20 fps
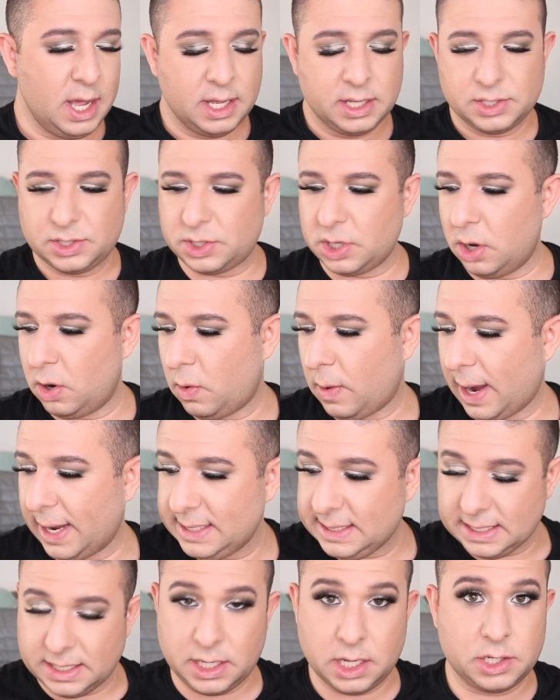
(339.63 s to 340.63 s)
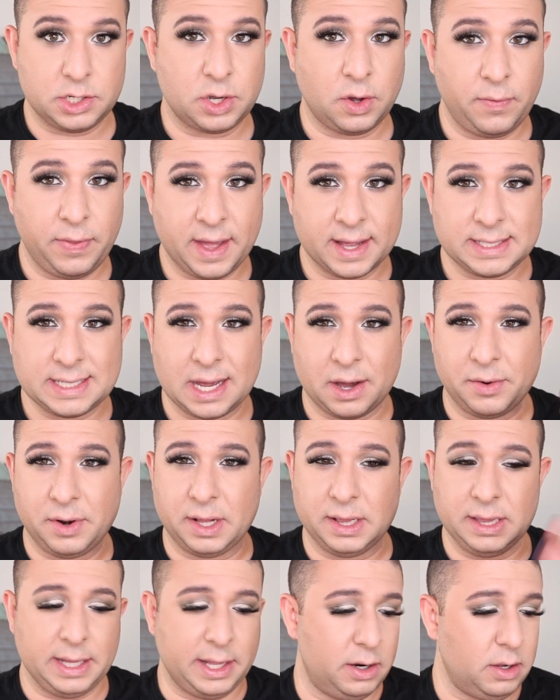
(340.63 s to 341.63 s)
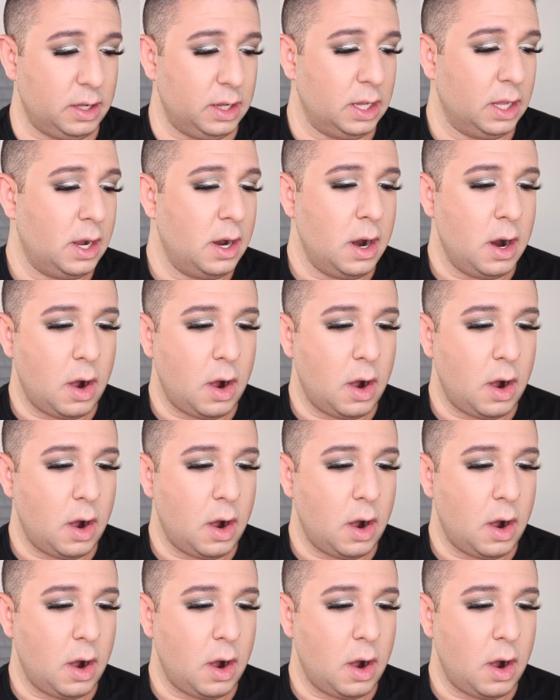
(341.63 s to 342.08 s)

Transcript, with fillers: So I did tone that down a little.